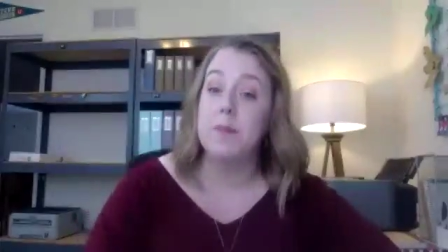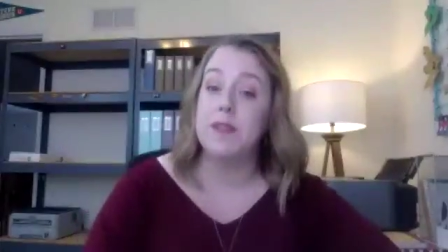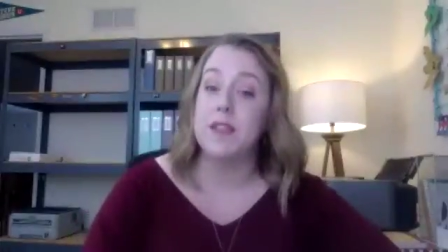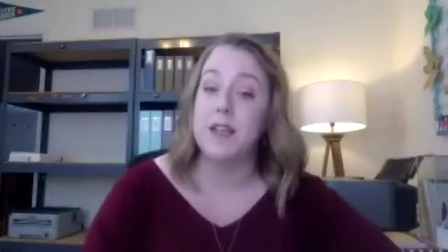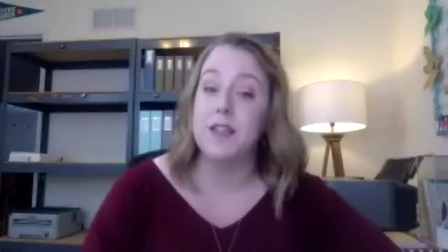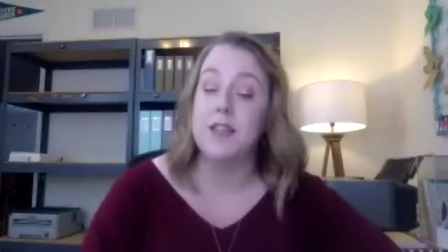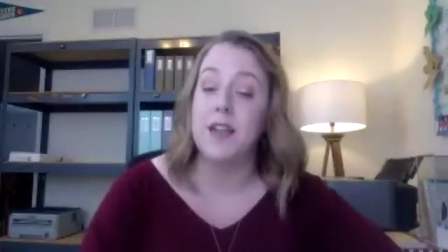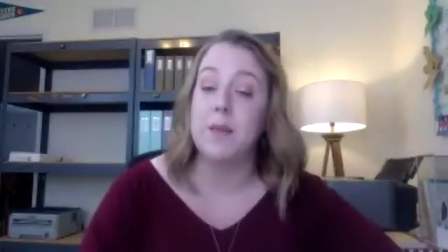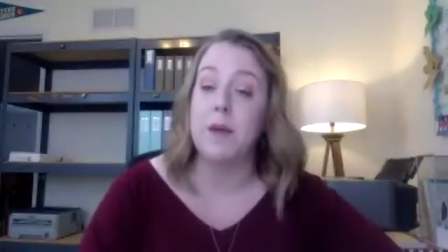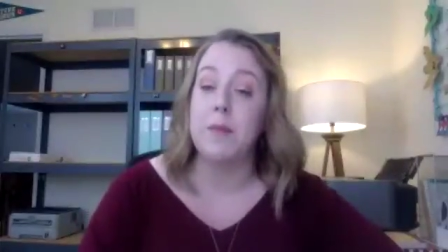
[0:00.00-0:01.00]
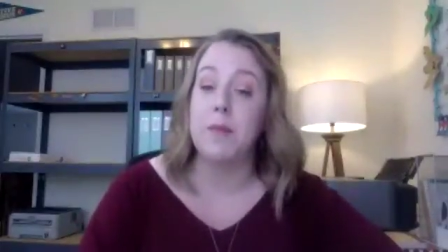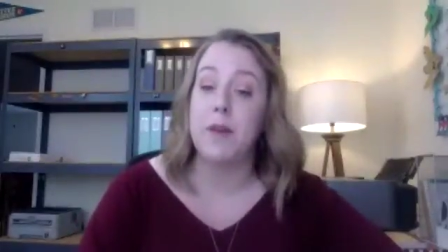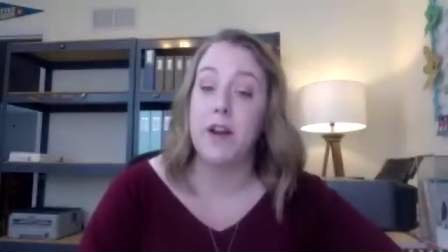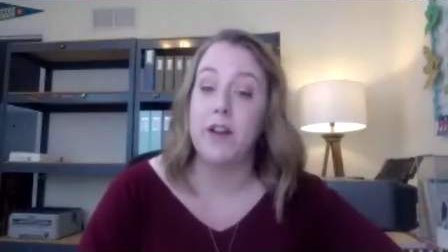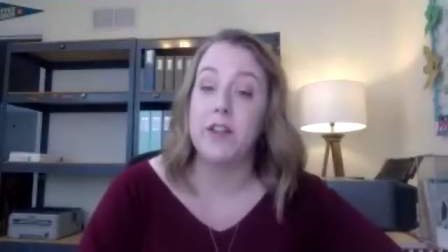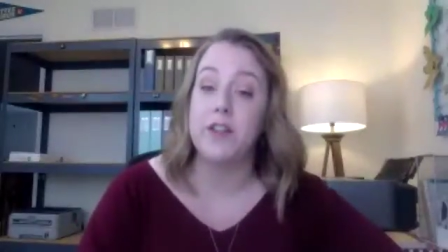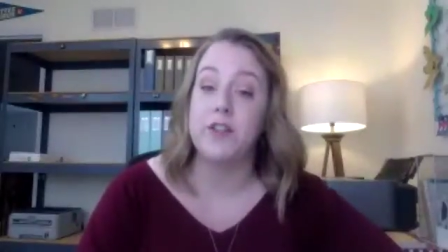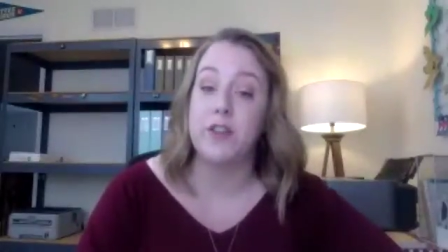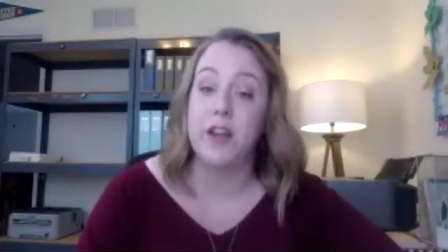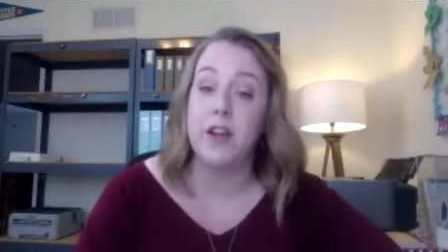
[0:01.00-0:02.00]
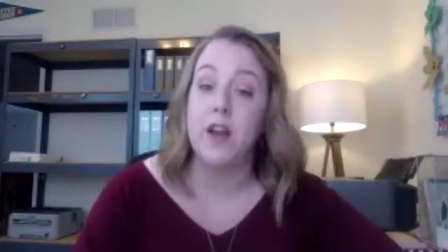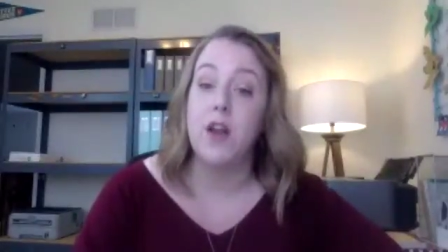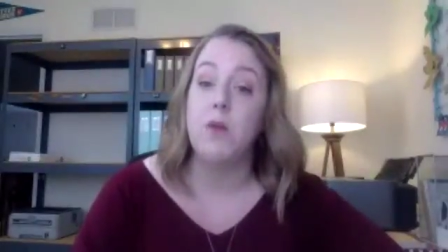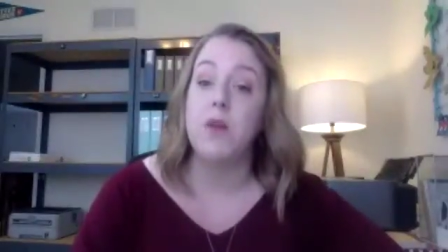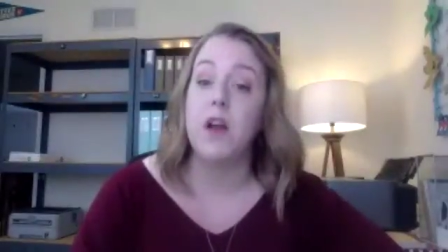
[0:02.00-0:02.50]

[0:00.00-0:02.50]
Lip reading: Besides setting my priorities straight, what